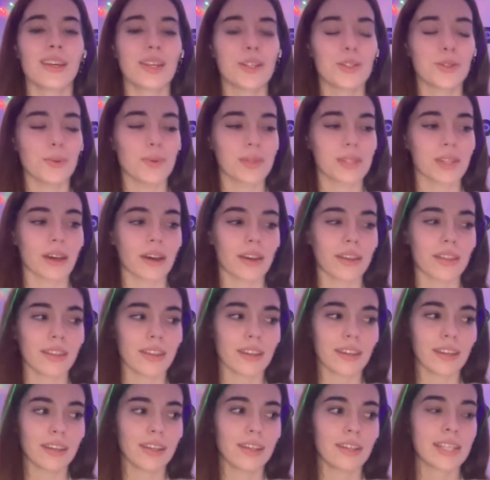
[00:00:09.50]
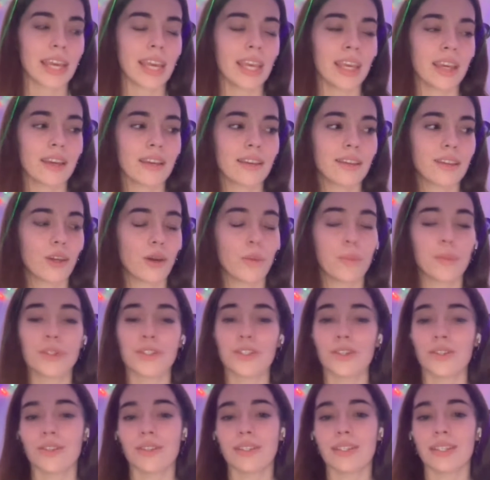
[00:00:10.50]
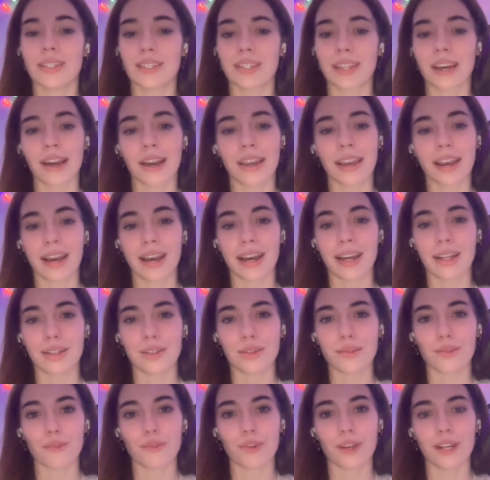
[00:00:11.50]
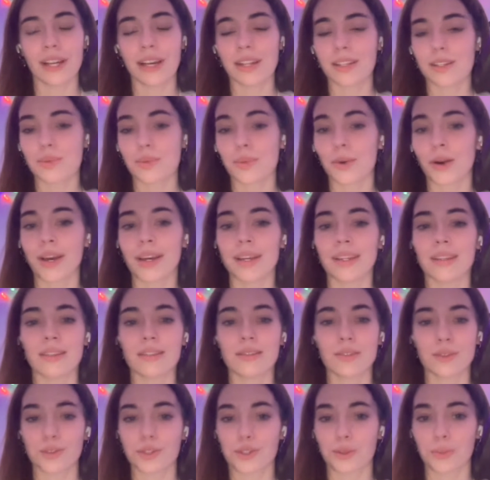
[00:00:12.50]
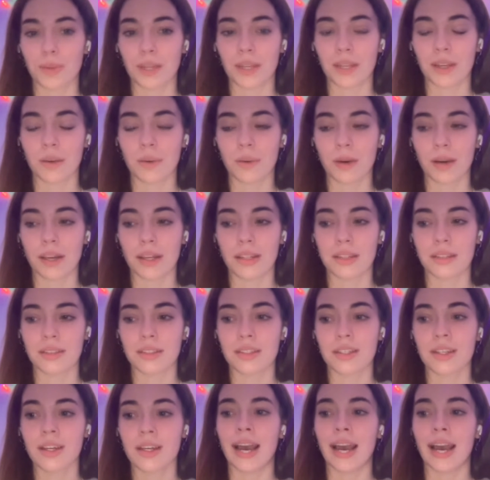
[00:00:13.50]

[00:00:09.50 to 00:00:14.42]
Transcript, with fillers: so it was either take the opportunities that I had freelance wise, social media wise,